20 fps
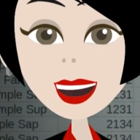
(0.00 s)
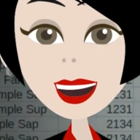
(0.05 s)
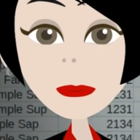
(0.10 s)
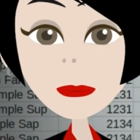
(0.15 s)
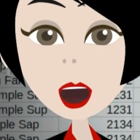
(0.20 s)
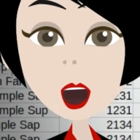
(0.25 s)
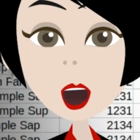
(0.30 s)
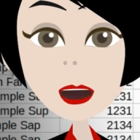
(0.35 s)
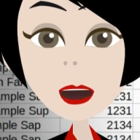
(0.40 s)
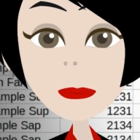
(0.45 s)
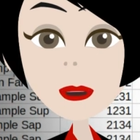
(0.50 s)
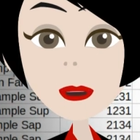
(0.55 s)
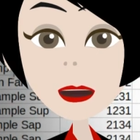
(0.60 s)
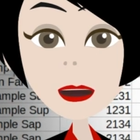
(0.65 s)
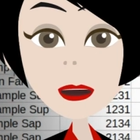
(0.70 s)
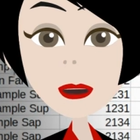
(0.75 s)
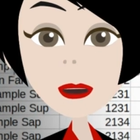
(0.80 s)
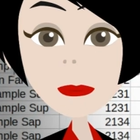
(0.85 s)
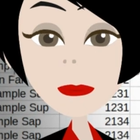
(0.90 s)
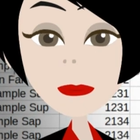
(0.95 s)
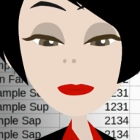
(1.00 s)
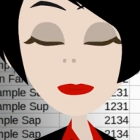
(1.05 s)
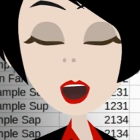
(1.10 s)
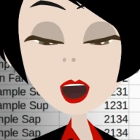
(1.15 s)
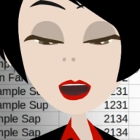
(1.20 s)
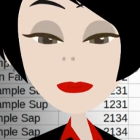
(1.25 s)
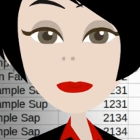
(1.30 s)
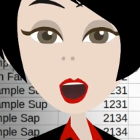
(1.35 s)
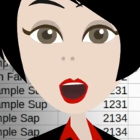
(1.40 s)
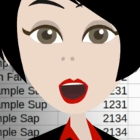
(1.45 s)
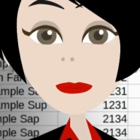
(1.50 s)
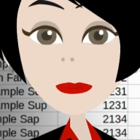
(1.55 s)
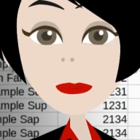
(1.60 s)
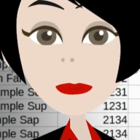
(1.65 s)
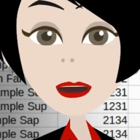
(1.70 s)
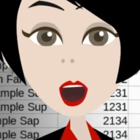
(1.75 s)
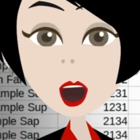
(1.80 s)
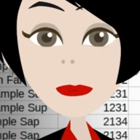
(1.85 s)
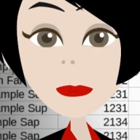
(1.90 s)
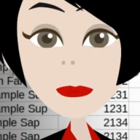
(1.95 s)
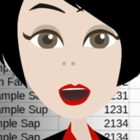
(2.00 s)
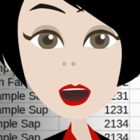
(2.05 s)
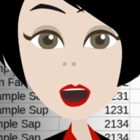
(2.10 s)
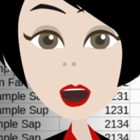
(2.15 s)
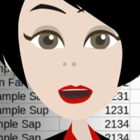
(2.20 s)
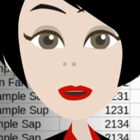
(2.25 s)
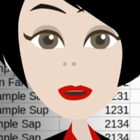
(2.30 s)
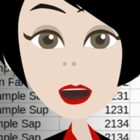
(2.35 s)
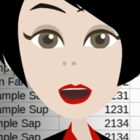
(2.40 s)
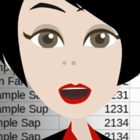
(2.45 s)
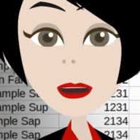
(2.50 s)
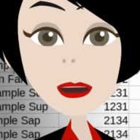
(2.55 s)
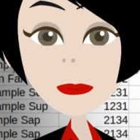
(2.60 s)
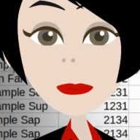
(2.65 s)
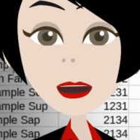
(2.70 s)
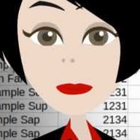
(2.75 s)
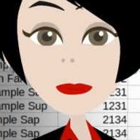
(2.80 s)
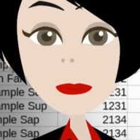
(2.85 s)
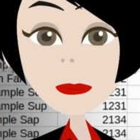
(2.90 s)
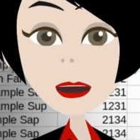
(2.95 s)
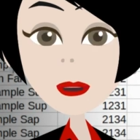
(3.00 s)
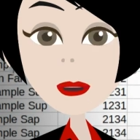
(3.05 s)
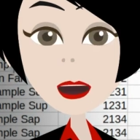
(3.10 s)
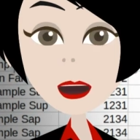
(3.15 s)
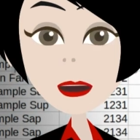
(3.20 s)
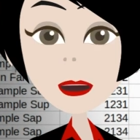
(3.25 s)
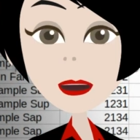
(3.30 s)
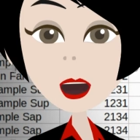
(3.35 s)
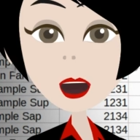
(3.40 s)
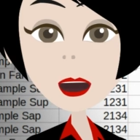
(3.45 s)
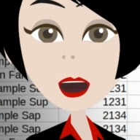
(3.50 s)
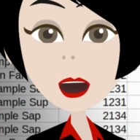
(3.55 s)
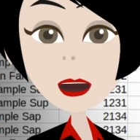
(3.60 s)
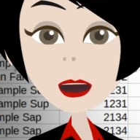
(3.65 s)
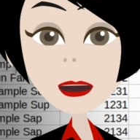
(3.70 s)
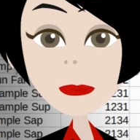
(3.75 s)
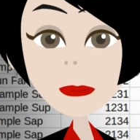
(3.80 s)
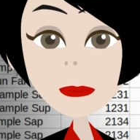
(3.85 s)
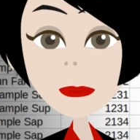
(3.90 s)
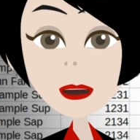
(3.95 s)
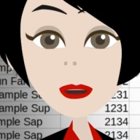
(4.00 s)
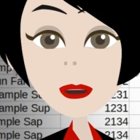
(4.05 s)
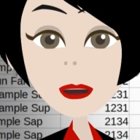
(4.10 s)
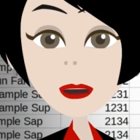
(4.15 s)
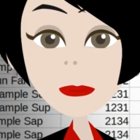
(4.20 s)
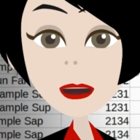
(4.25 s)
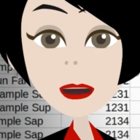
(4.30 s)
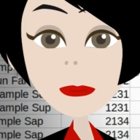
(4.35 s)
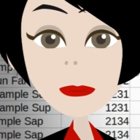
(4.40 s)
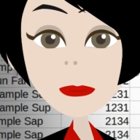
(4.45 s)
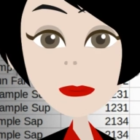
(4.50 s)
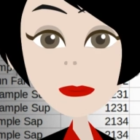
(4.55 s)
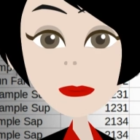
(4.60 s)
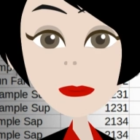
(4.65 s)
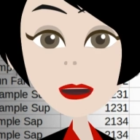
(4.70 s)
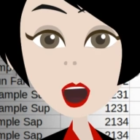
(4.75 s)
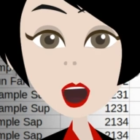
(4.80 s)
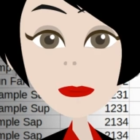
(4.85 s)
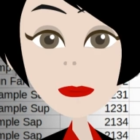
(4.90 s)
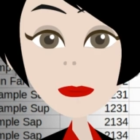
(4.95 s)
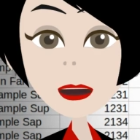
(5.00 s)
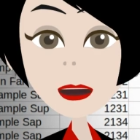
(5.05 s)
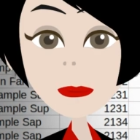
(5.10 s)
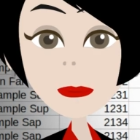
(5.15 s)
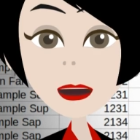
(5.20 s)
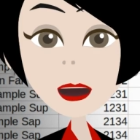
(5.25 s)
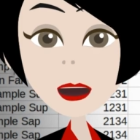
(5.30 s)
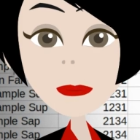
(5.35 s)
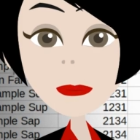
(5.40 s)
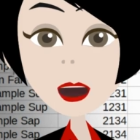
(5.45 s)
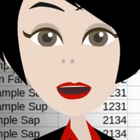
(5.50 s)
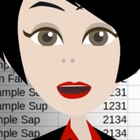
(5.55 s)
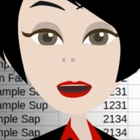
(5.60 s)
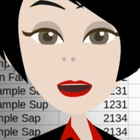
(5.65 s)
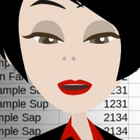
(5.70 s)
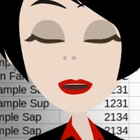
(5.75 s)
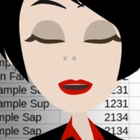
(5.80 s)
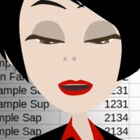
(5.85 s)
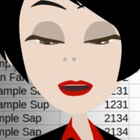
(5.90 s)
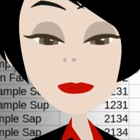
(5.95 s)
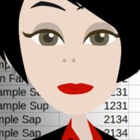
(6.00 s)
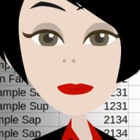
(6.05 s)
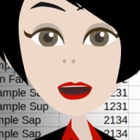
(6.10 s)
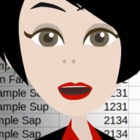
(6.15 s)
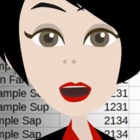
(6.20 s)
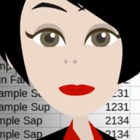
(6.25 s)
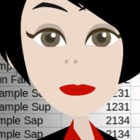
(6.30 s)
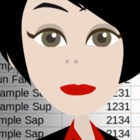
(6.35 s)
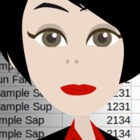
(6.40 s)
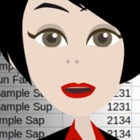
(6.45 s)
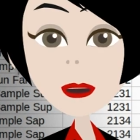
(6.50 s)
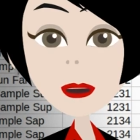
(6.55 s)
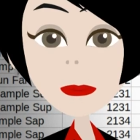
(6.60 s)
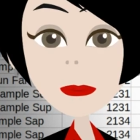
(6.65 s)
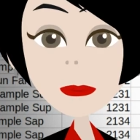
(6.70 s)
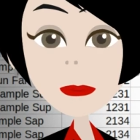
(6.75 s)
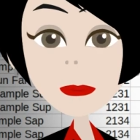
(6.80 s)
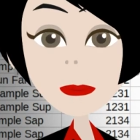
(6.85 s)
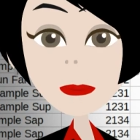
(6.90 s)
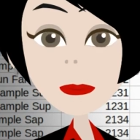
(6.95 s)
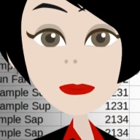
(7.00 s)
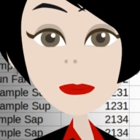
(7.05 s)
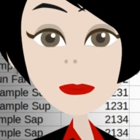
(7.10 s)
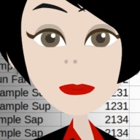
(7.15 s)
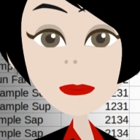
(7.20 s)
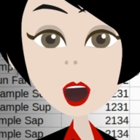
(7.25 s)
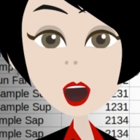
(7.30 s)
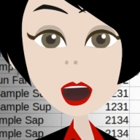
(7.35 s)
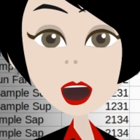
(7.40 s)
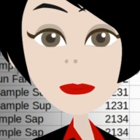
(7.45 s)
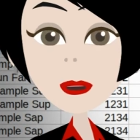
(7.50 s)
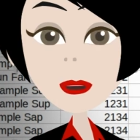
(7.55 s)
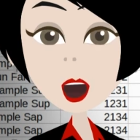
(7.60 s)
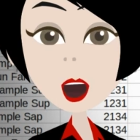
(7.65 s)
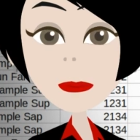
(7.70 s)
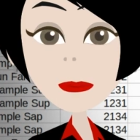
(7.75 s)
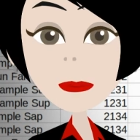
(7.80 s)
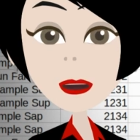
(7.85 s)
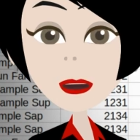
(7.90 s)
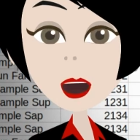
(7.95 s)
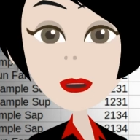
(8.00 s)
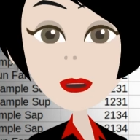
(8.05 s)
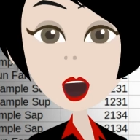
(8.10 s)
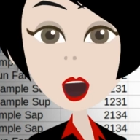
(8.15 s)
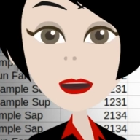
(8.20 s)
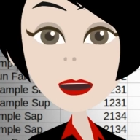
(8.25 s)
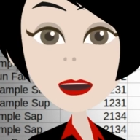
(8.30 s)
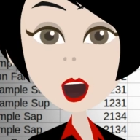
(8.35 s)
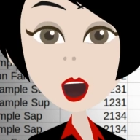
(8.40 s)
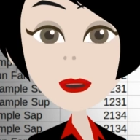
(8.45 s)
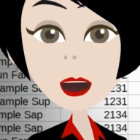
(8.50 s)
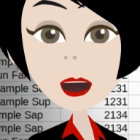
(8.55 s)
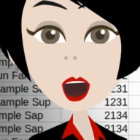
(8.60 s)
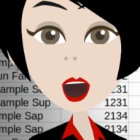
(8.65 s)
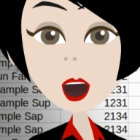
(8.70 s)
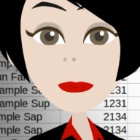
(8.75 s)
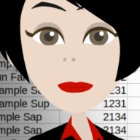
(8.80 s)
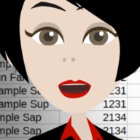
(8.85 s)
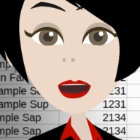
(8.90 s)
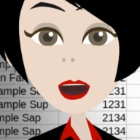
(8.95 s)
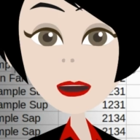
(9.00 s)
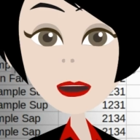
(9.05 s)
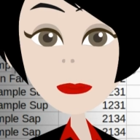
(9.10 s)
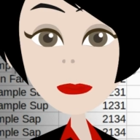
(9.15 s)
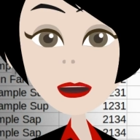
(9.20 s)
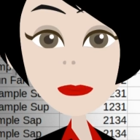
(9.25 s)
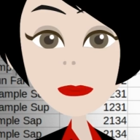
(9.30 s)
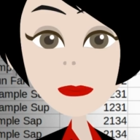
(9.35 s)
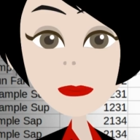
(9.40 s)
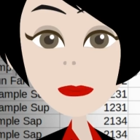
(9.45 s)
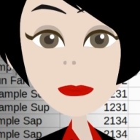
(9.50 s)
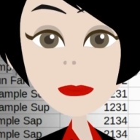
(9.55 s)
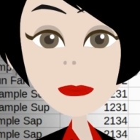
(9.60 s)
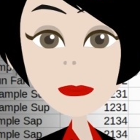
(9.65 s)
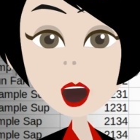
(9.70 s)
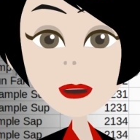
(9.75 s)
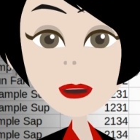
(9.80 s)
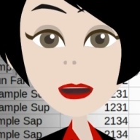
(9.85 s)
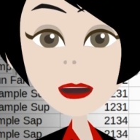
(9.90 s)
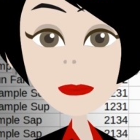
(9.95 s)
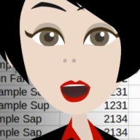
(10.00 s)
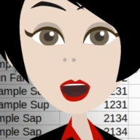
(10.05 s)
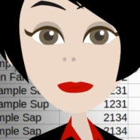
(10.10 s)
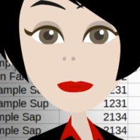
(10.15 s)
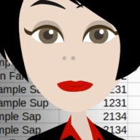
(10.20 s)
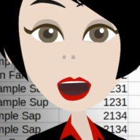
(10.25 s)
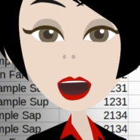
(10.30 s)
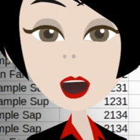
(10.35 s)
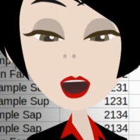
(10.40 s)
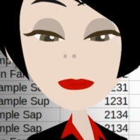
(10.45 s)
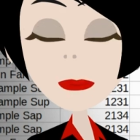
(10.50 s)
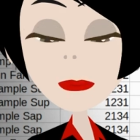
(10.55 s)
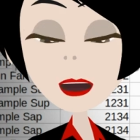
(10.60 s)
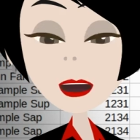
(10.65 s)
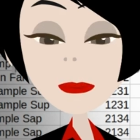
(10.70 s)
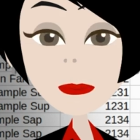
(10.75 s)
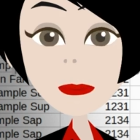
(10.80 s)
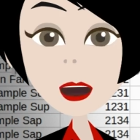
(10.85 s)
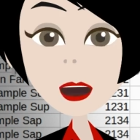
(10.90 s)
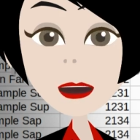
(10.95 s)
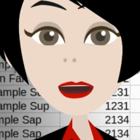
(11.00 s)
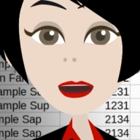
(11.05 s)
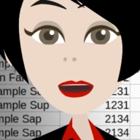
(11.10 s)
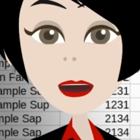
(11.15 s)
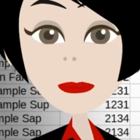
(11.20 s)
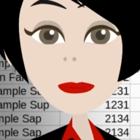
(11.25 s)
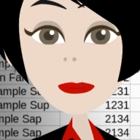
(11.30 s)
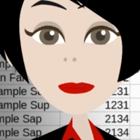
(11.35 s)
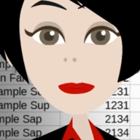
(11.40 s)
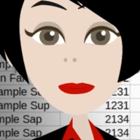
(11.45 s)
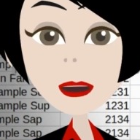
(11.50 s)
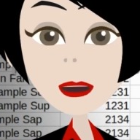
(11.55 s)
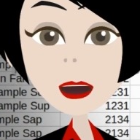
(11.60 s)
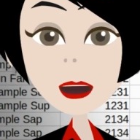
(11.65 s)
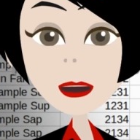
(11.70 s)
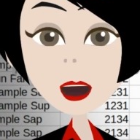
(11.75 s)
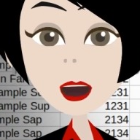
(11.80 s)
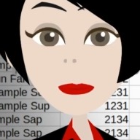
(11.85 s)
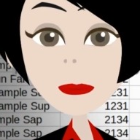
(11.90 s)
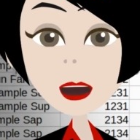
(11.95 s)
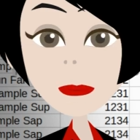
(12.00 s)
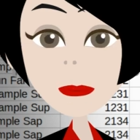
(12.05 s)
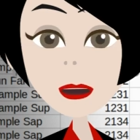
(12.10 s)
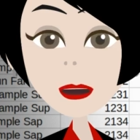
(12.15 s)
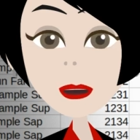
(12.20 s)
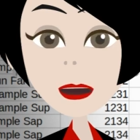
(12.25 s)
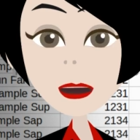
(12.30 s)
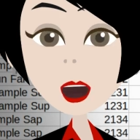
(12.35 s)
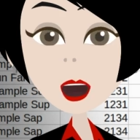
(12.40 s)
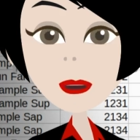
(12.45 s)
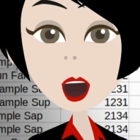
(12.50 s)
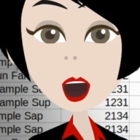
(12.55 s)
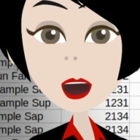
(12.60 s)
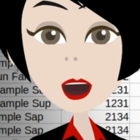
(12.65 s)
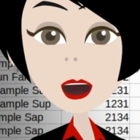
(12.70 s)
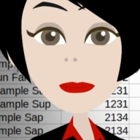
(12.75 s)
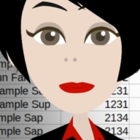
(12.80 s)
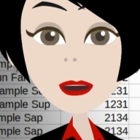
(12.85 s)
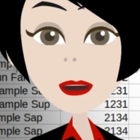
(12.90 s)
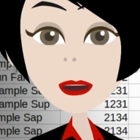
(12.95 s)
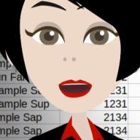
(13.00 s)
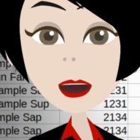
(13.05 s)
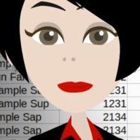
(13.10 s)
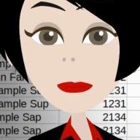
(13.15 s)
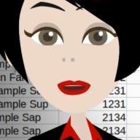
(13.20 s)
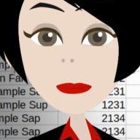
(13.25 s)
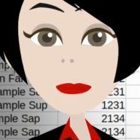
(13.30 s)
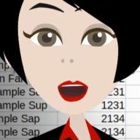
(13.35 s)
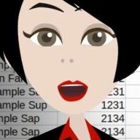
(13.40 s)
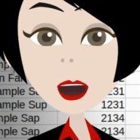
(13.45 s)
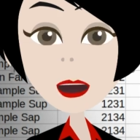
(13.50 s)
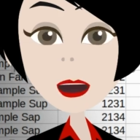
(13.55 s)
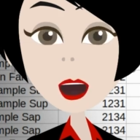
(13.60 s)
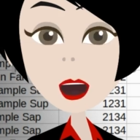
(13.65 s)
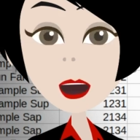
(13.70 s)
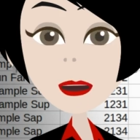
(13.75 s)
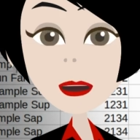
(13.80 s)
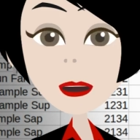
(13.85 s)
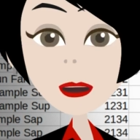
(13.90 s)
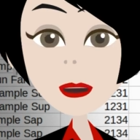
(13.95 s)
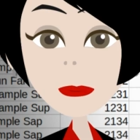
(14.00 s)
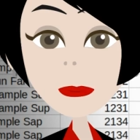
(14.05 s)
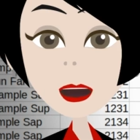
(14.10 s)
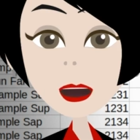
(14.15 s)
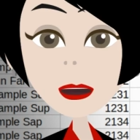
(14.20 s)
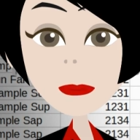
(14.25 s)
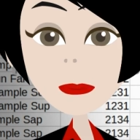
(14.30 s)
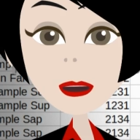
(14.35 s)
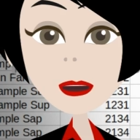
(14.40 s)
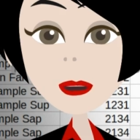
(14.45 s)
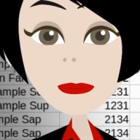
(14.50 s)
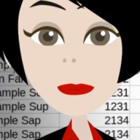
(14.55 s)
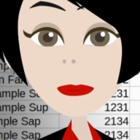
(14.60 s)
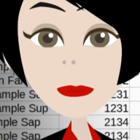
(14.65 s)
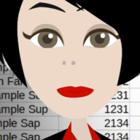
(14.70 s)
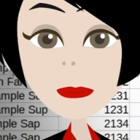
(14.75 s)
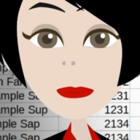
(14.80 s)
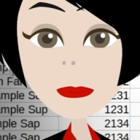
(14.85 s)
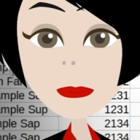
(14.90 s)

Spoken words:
Last time, we finished with this file as an output from Django Music Publisher, free catalog management solution. In this episode we'll use LibreOffice, basically free Excel clone, to aggregate this information and prepare royalty statements.